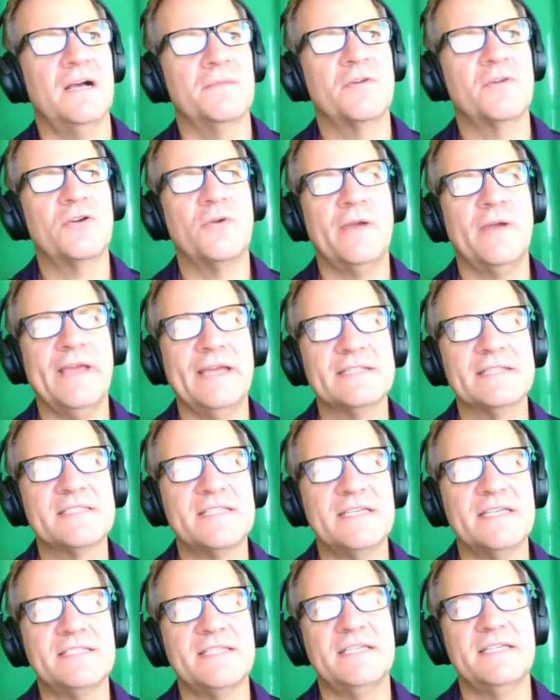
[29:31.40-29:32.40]
Korean
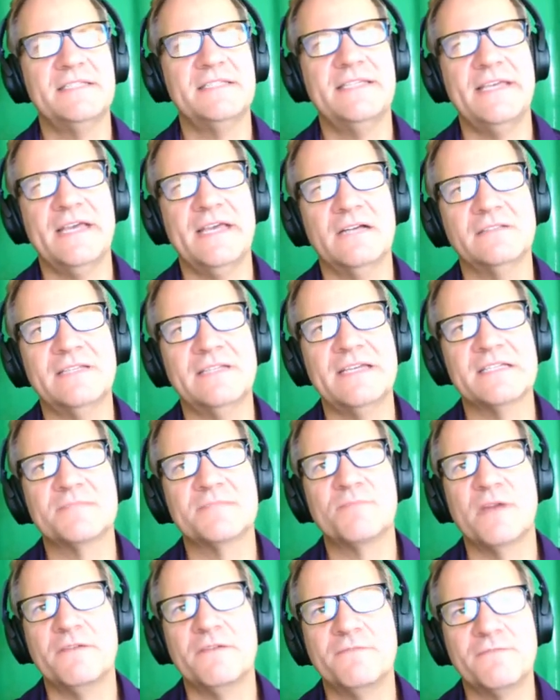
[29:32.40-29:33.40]
CCTLD is
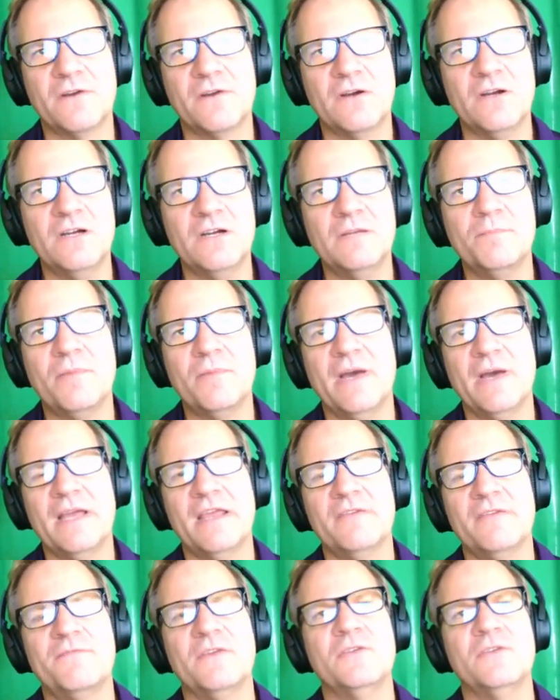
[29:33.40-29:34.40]
preferred, but
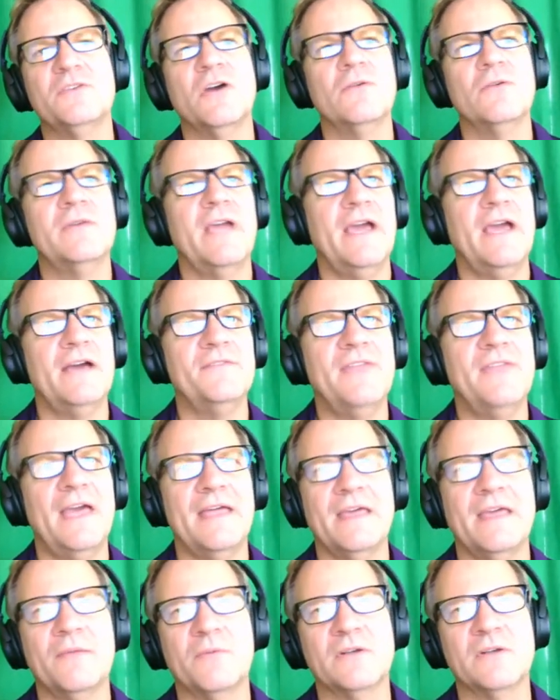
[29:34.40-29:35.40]
if you don't have
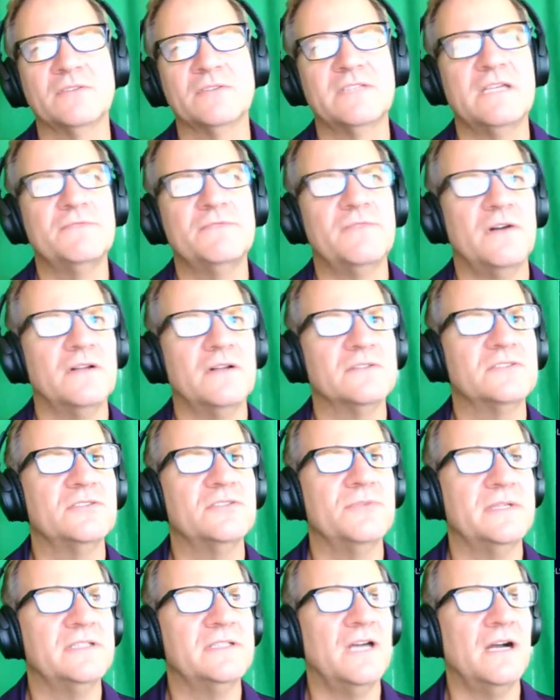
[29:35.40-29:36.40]
that, it will default
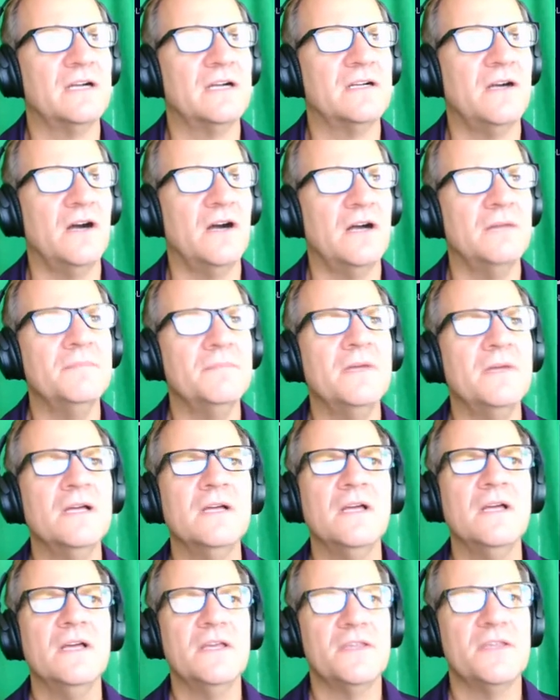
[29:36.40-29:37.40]
to a .com.
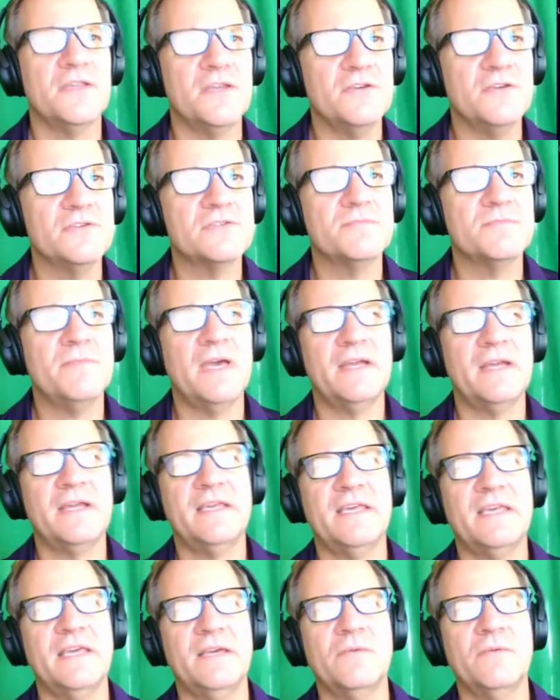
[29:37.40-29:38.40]
Use meta
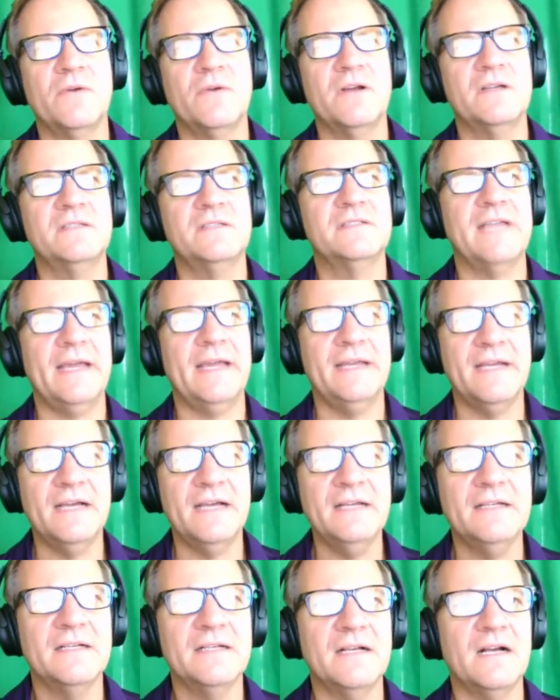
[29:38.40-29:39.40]
keyword
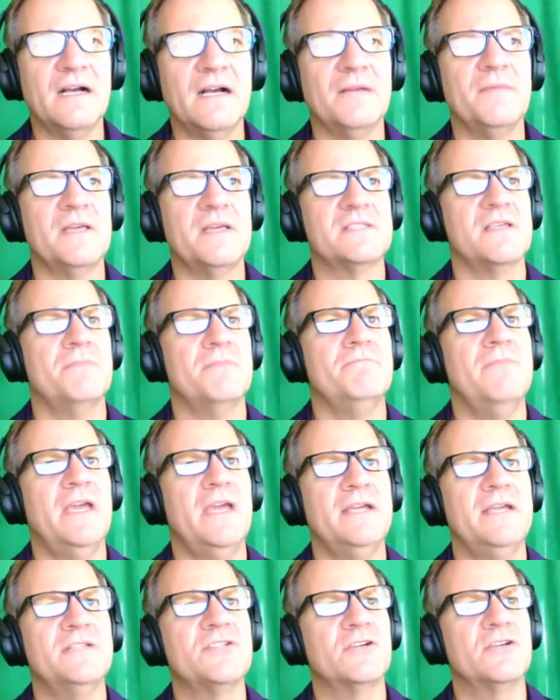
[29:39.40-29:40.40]
data. It's a
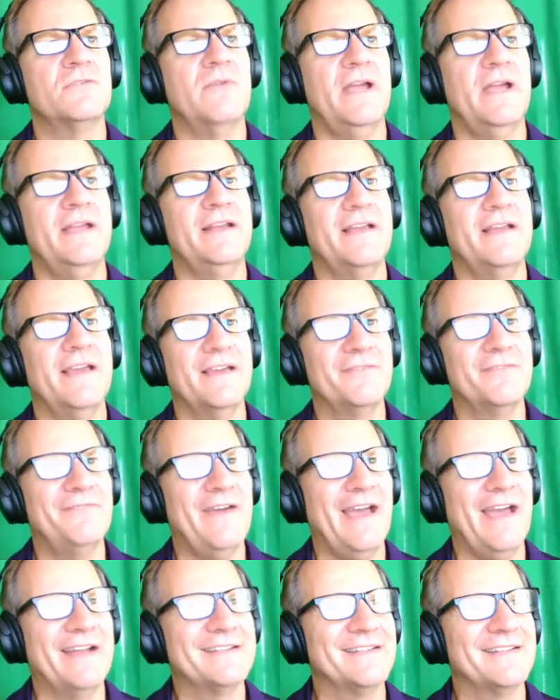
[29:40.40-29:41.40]
major ranking
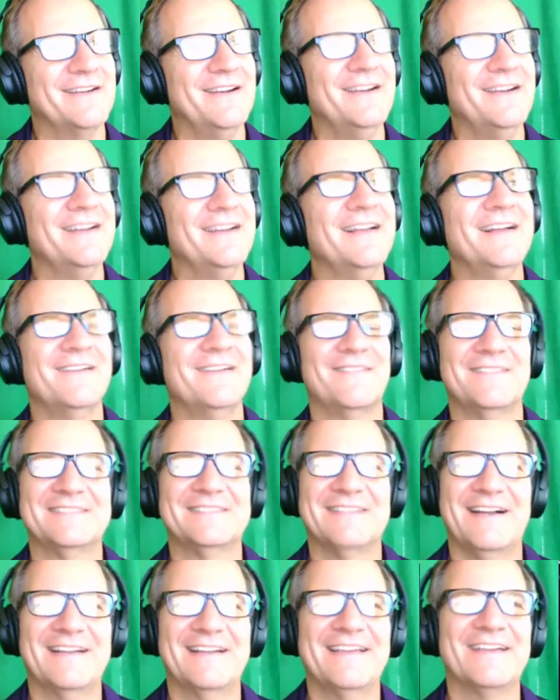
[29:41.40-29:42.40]
factor. We're
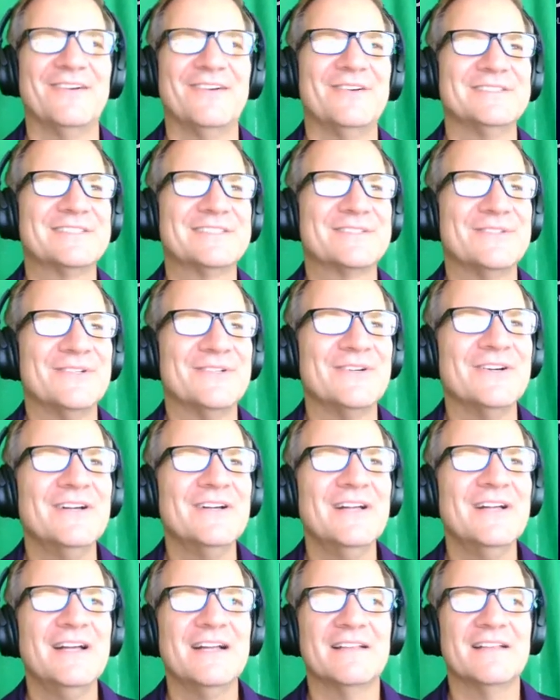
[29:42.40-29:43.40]
talking old school.
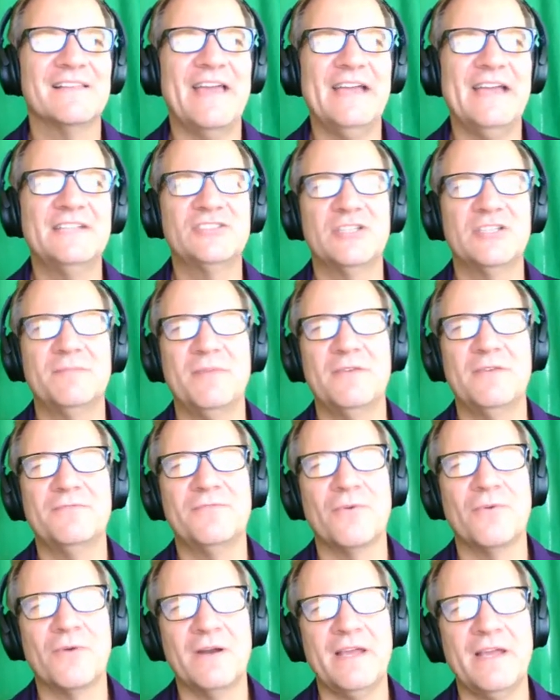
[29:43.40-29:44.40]
Length should be
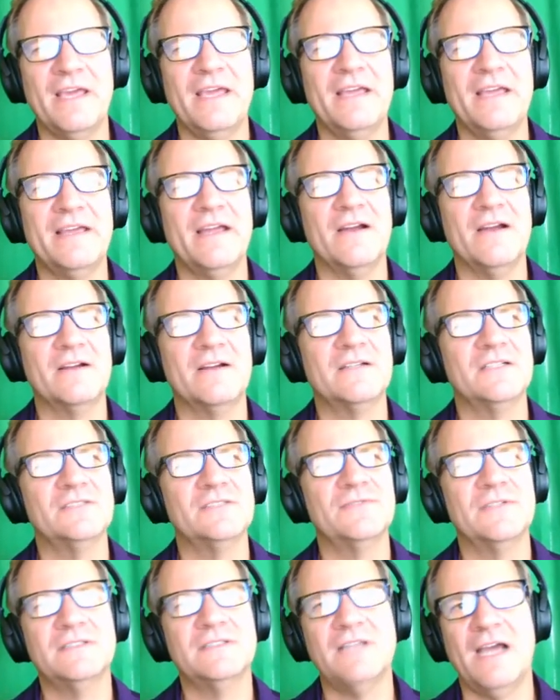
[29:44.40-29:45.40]
40 characters
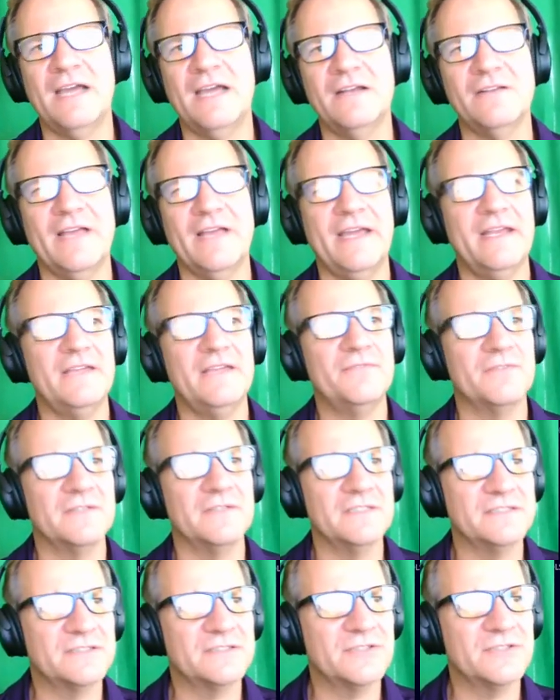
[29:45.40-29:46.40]
for title, 80 for
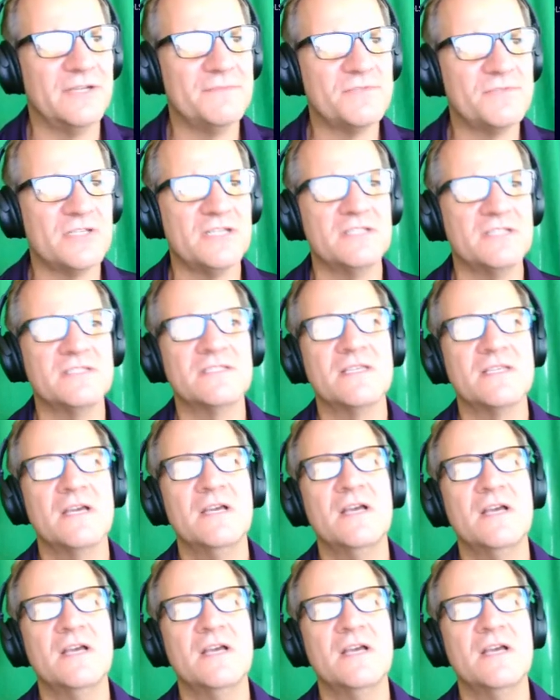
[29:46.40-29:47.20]
descriptions.